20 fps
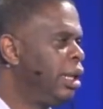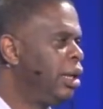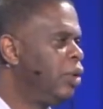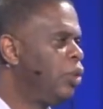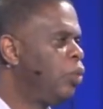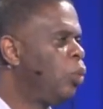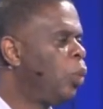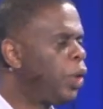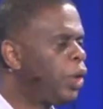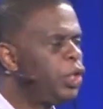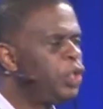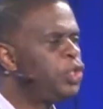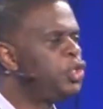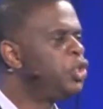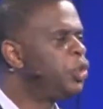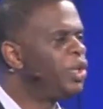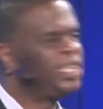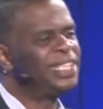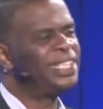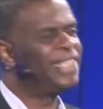What are you
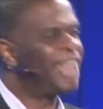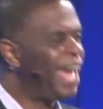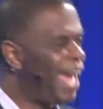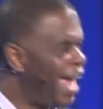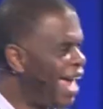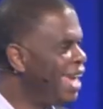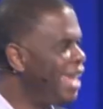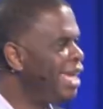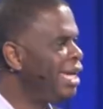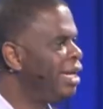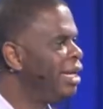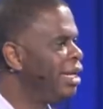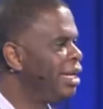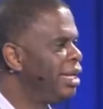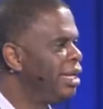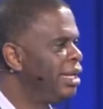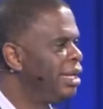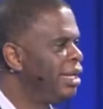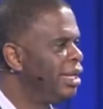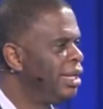doing today
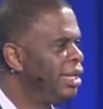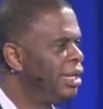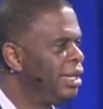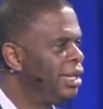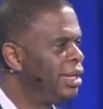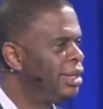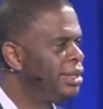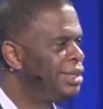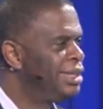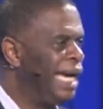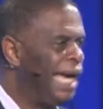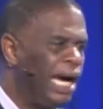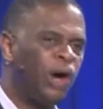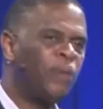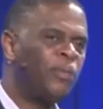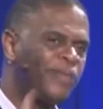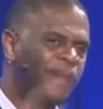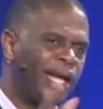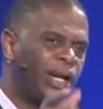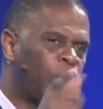to
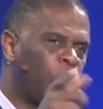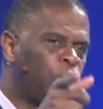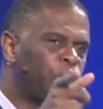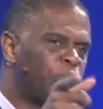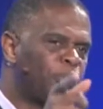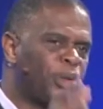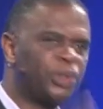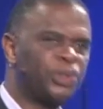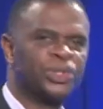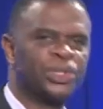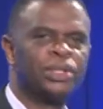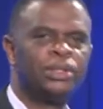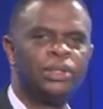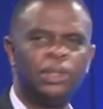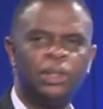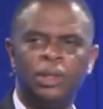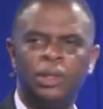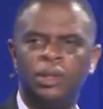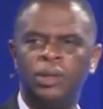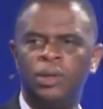help that older person?
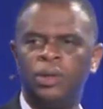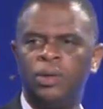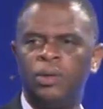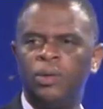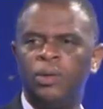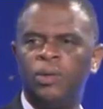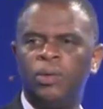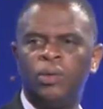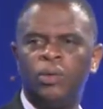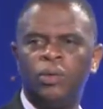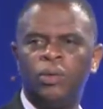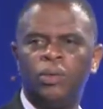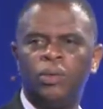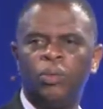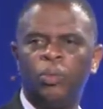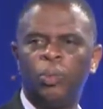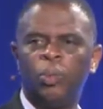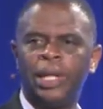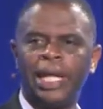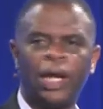
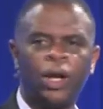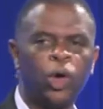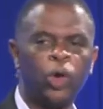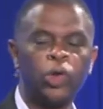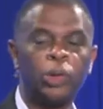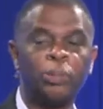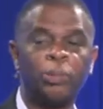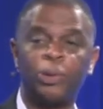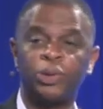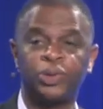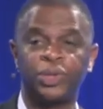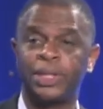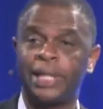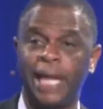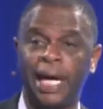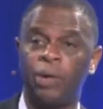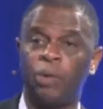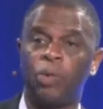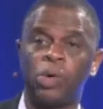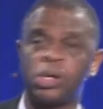When that older person
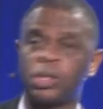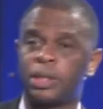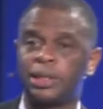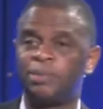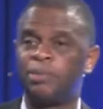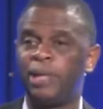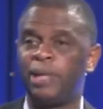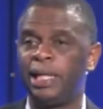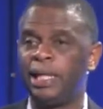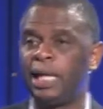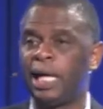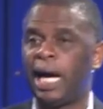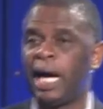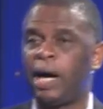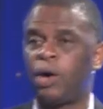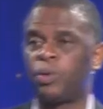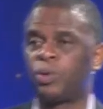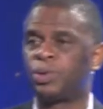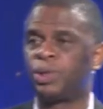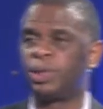can't work as many
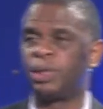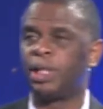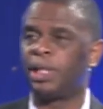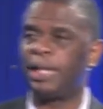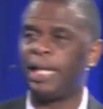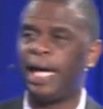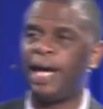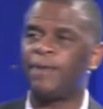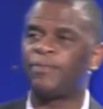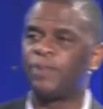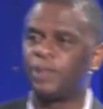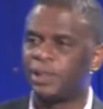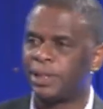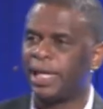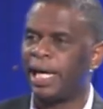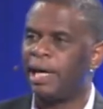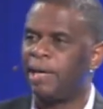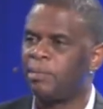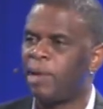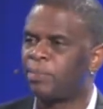hours and doesn't have the
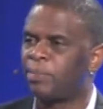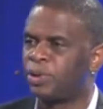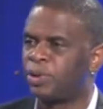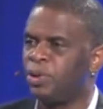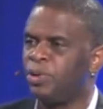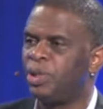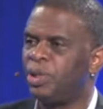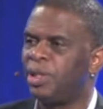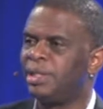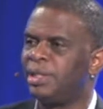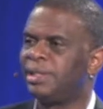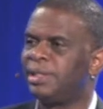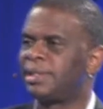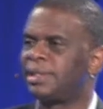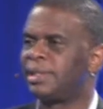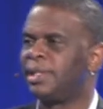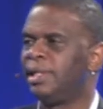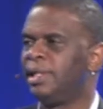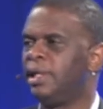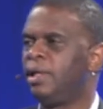same opportunities.
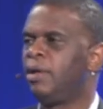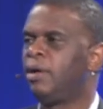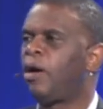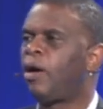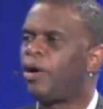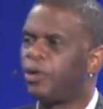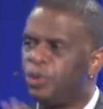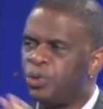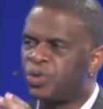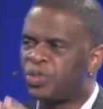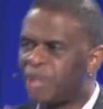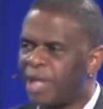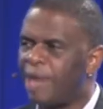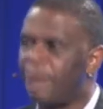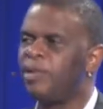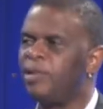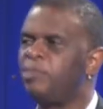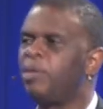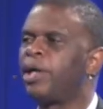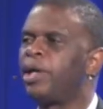Are you
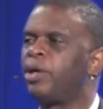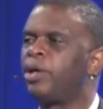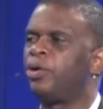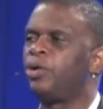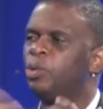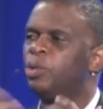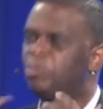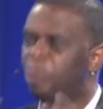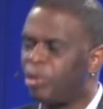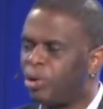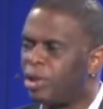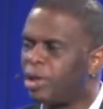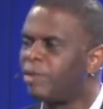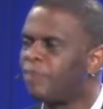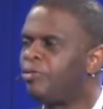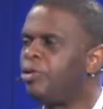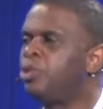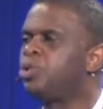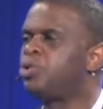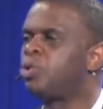saving money? Are you building a
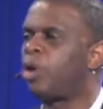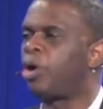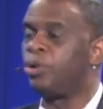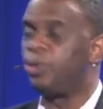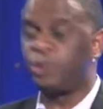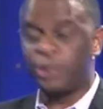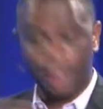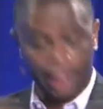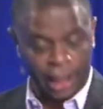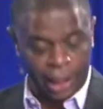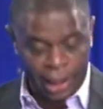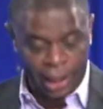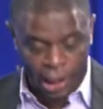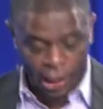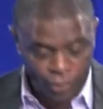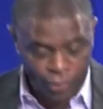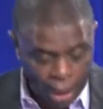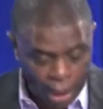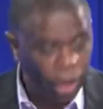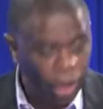future? Are you taking care
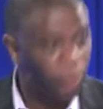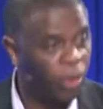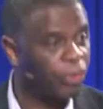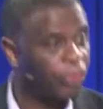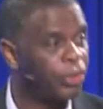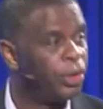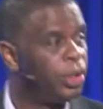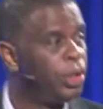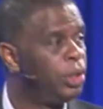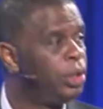of your health?